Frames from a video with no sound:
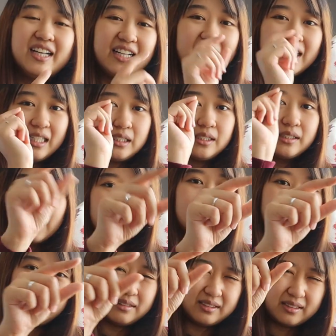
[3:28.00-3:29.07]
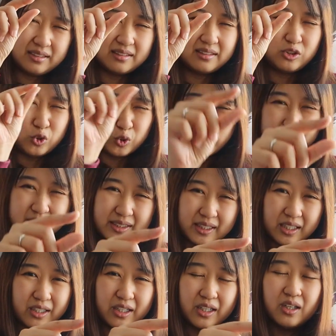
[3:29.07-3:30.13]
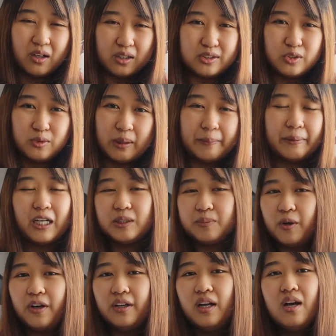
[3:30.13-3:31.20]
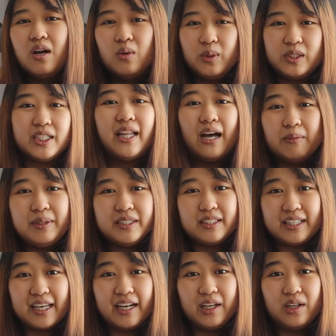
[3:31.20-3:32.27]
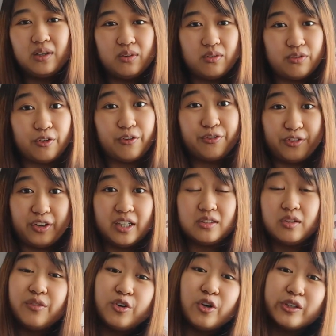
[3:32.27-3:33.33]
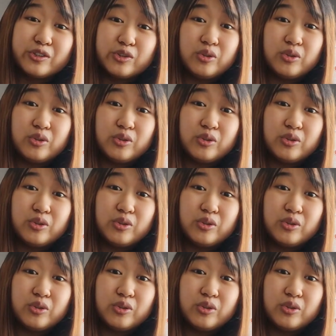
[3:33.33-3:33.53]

and then they stuck a little student sticker onto my passport, which allowed me to get it for free. So if you're a